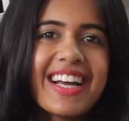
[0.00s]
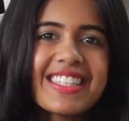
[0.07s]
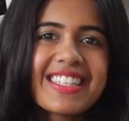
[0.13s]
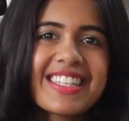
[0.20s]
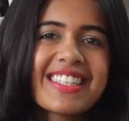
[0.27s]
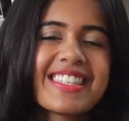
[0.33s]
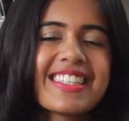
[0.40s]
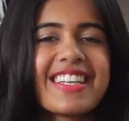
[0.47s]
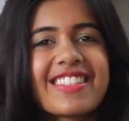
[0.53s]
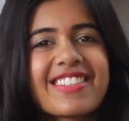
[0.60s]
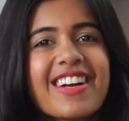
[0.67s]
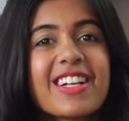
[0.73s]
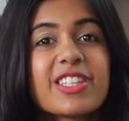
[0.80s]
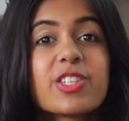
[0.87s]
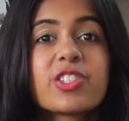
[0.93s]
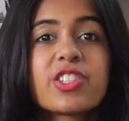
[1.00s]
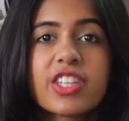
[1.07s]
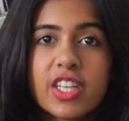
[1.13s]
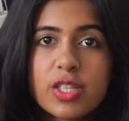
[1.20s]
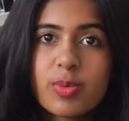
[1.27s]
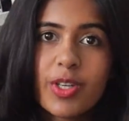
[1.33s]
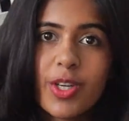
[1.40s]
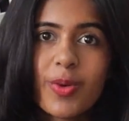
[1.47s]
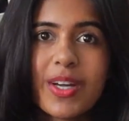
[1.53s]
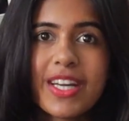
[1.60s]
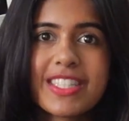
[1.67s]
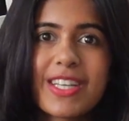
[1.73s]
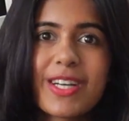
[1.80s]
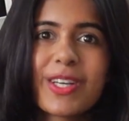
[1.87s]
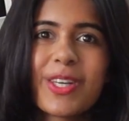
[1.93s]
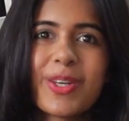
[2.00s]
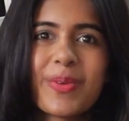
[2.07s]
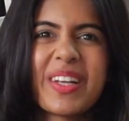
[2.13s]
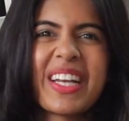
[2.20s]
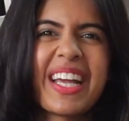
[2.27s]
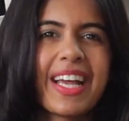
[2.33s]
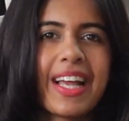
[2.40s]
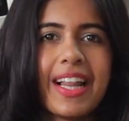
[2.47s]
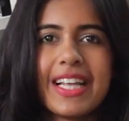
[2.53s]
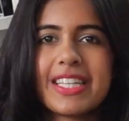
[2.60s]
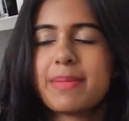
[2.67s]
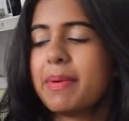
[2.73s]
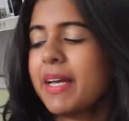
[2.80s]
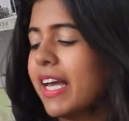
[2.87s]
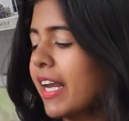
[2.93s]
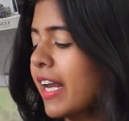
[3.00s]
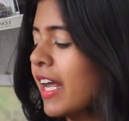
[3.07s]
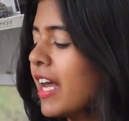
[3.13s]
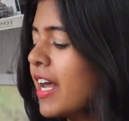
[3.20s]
guys, it's Sejal. So today's video is a Q&A. Let's begin.